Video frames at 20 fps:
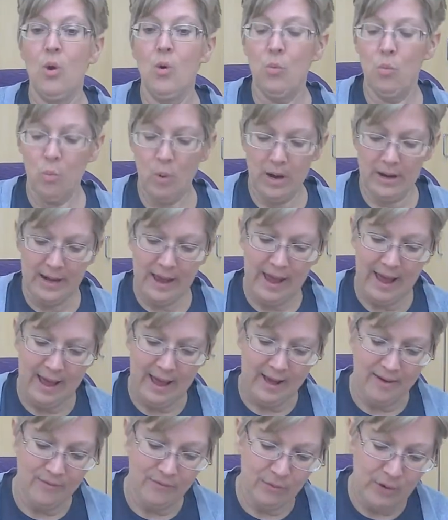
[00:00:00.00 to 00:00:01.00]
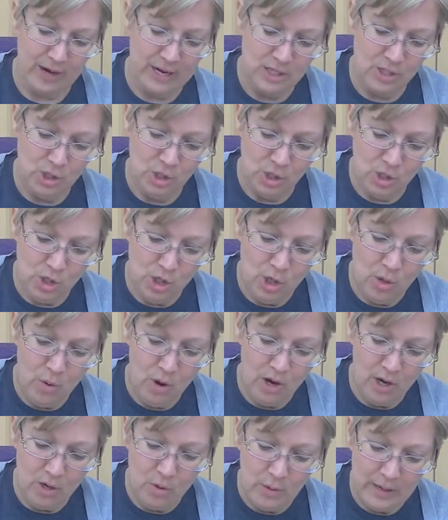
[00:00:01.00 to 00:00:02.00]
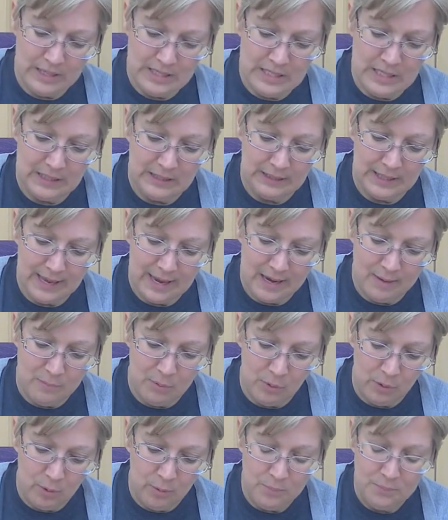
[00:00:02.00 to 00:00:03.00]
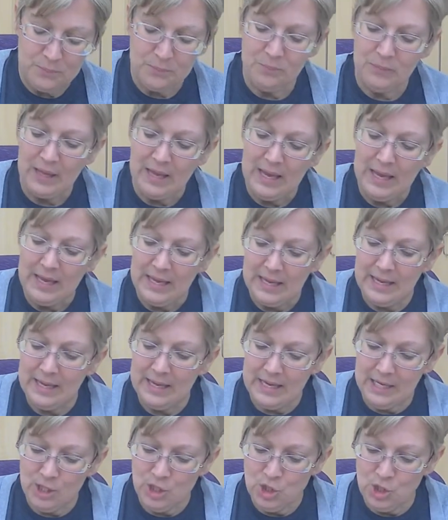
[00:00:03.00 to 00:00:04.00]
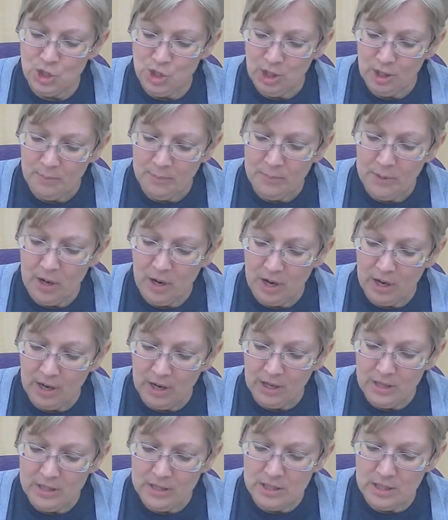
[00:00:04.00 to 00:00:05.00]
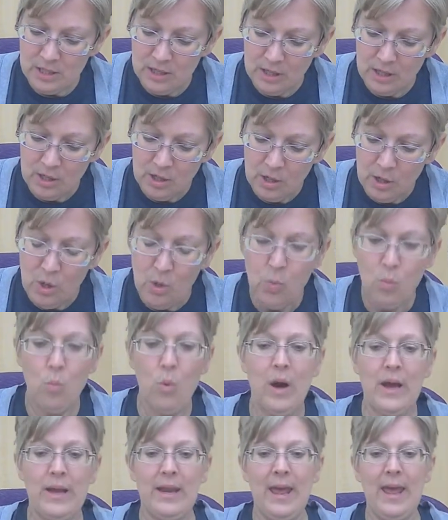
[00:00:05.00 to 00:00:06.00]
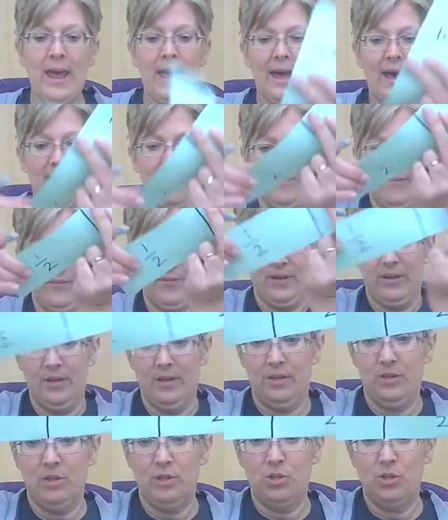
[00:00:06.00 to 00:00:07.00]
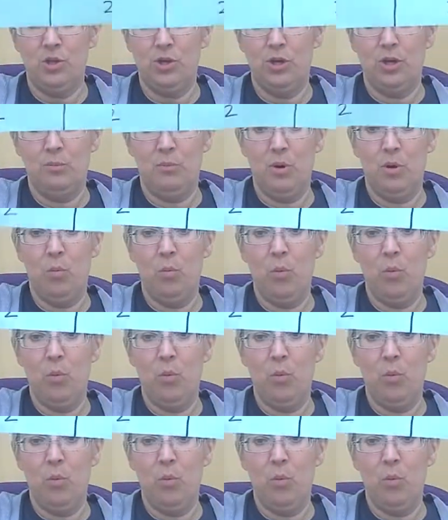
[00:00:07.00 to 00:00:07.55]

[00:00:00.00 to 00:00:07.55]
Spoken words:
1/2, right? So you are going to label each part 1/2. So you're going to put